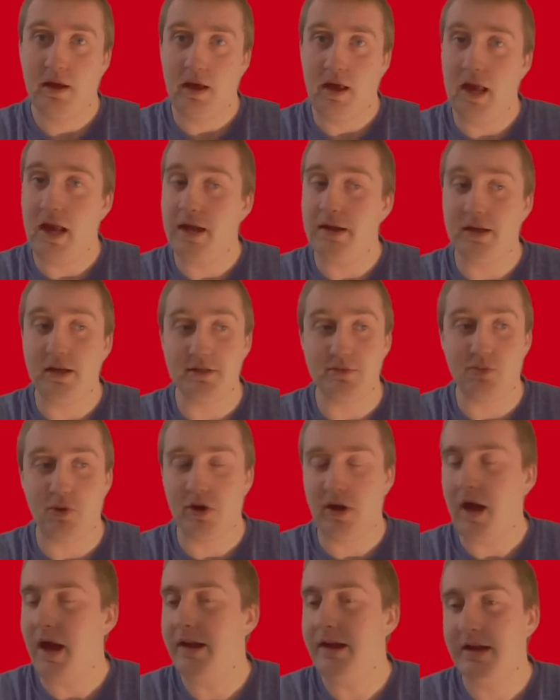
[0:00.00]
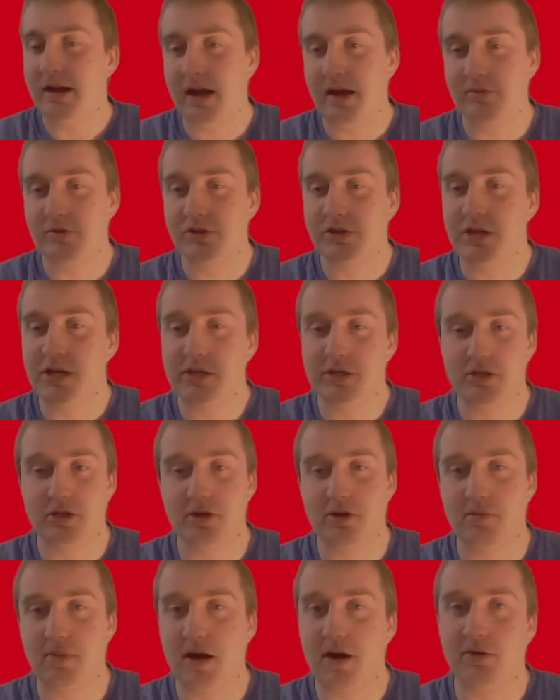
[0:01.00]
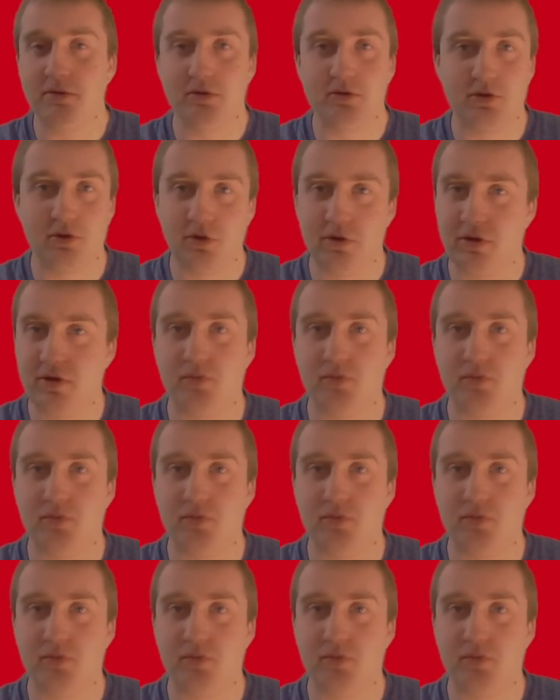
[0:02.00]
And has put any conversation about sort of the